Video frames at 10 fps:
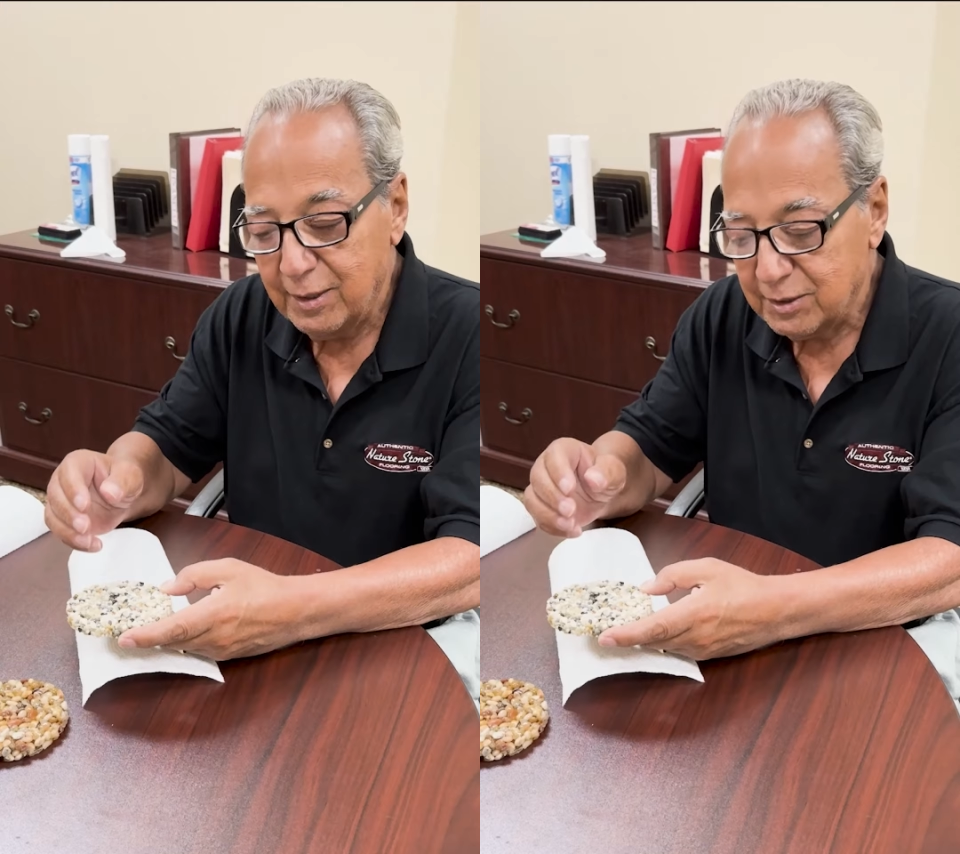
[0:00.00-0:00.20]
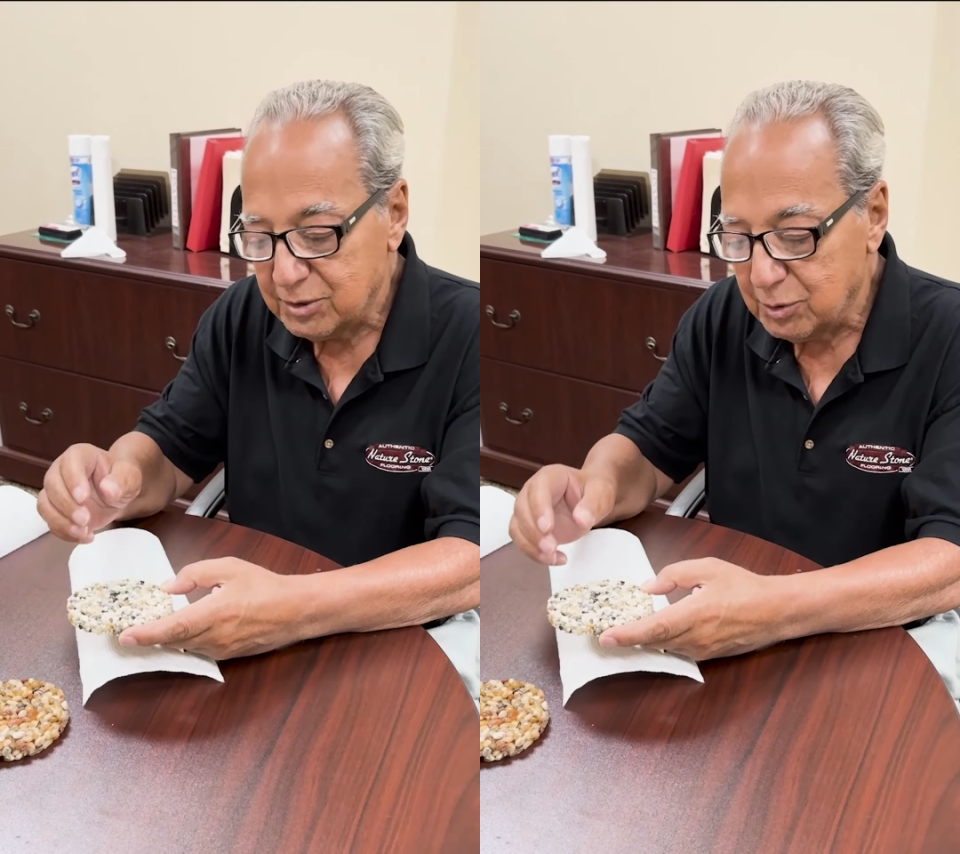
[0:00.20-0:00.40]

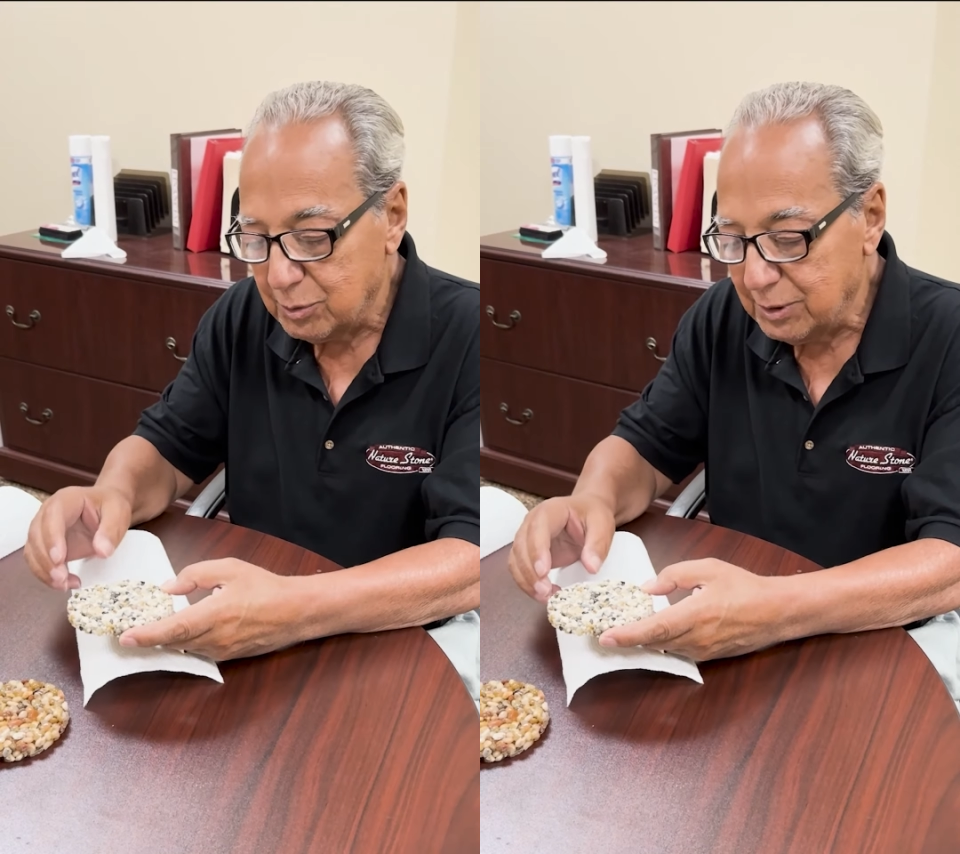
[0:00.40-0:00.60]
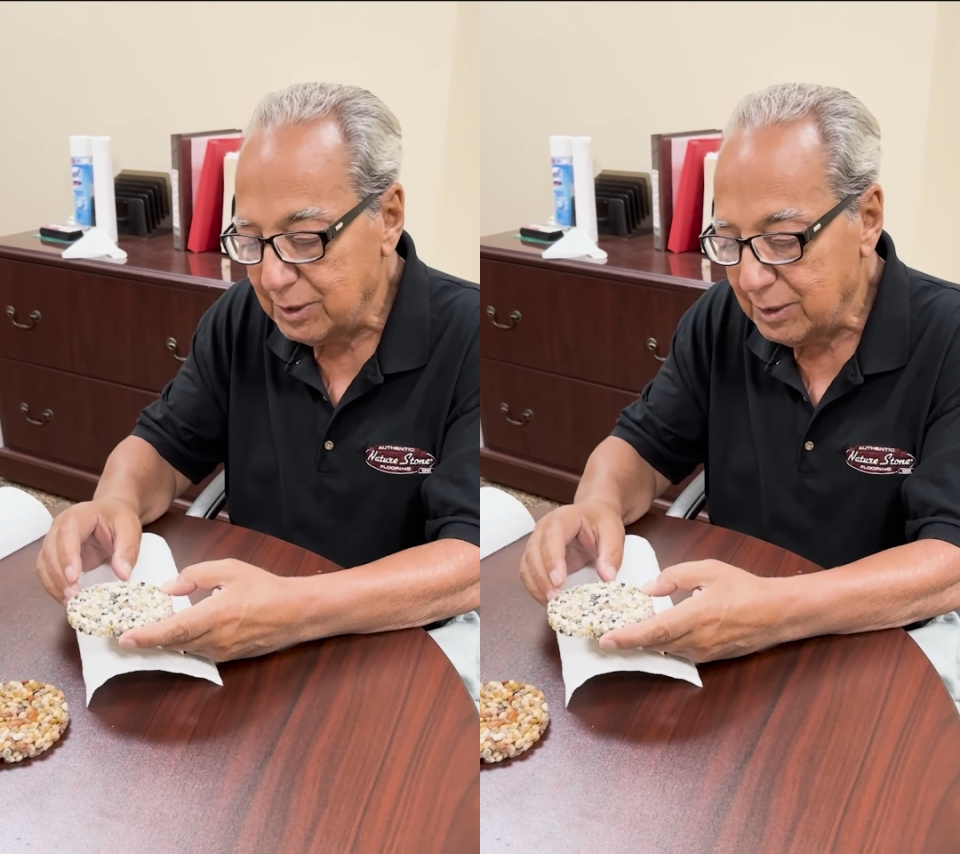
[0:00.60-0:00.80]
So
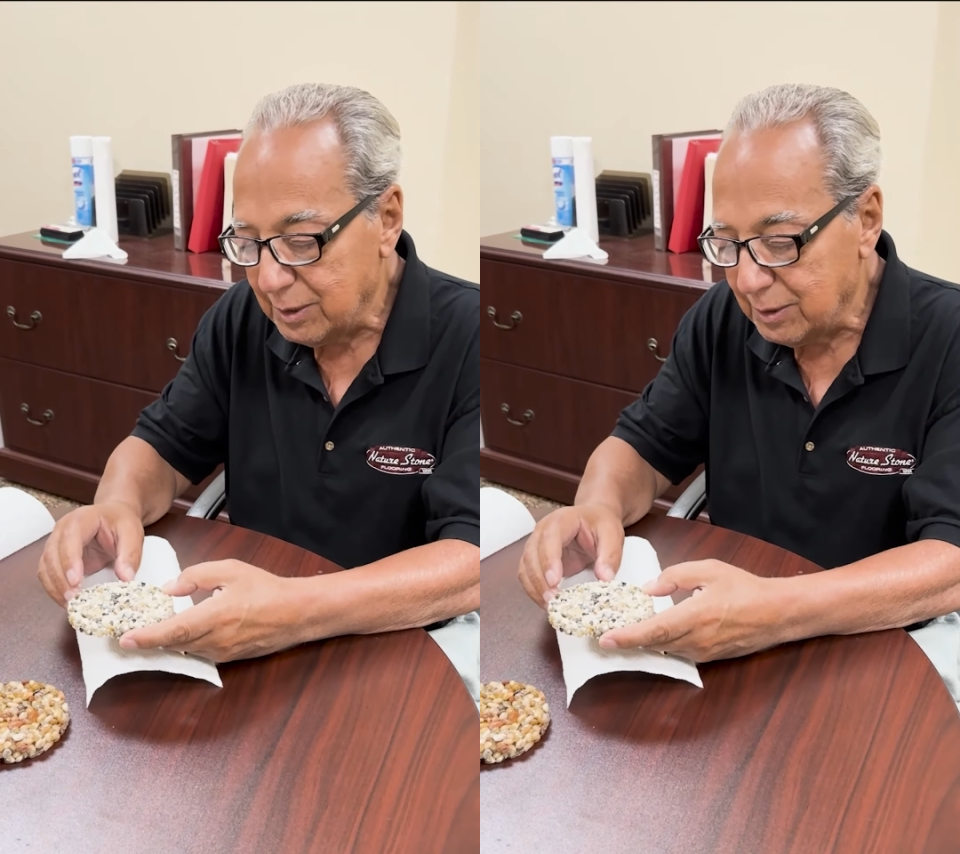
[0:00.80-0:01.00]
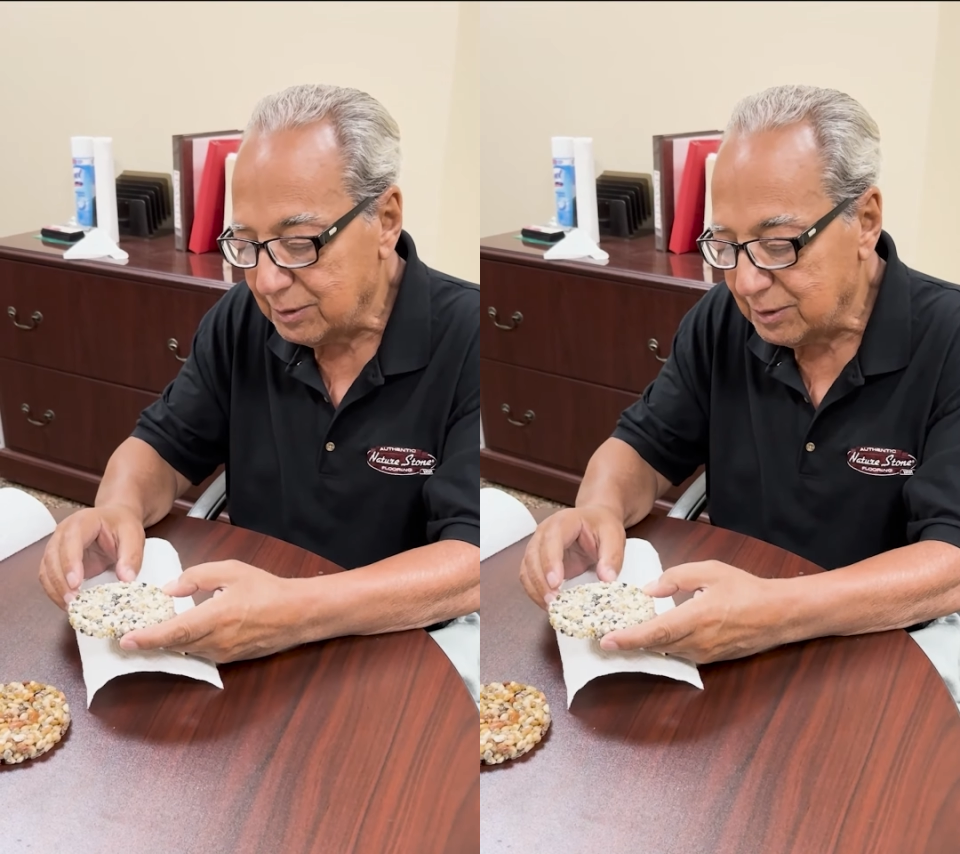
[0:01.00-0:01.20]

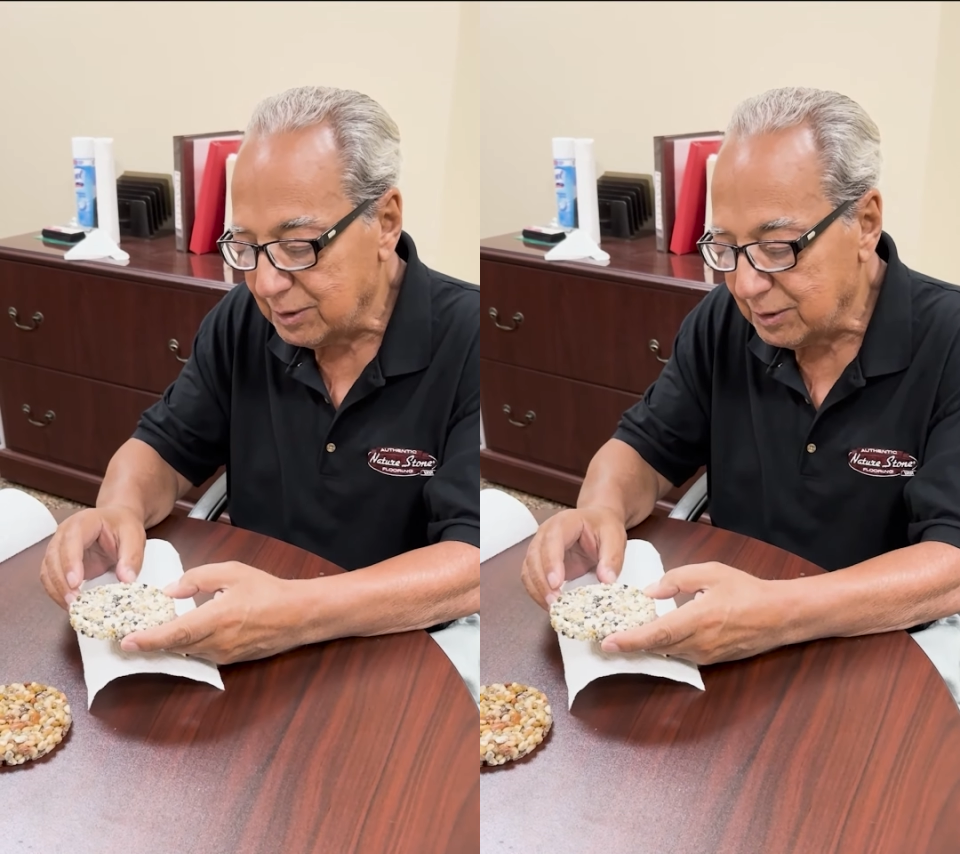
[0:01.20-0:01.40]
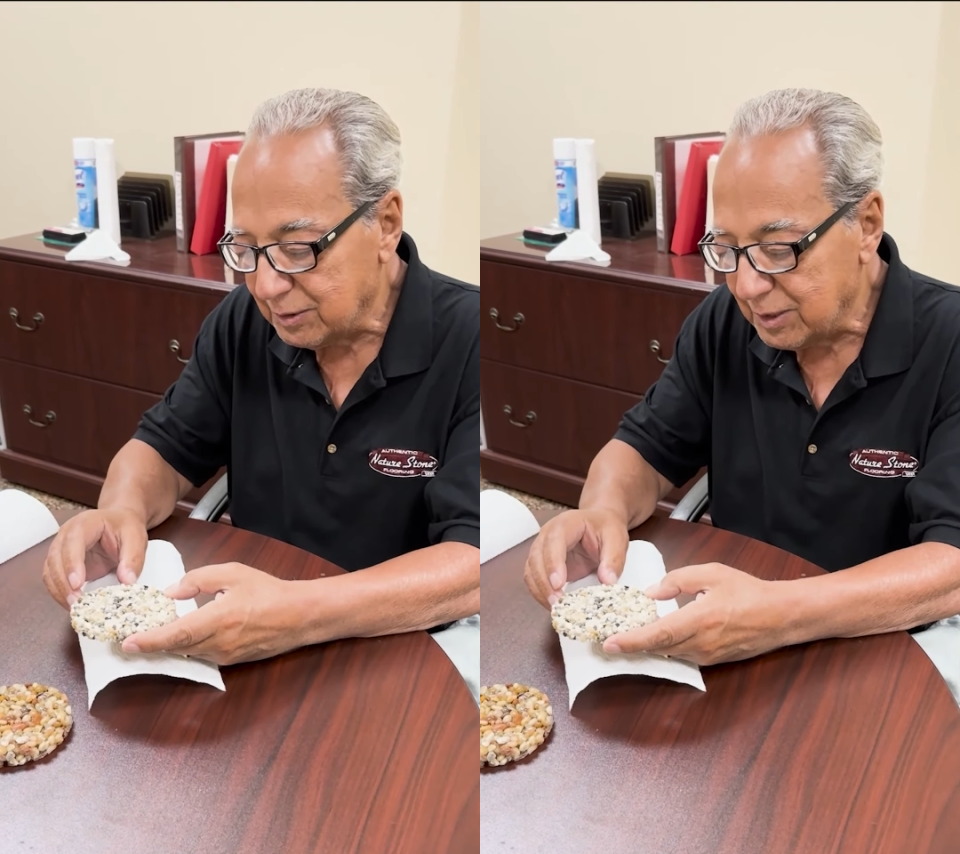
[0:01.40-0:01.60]
it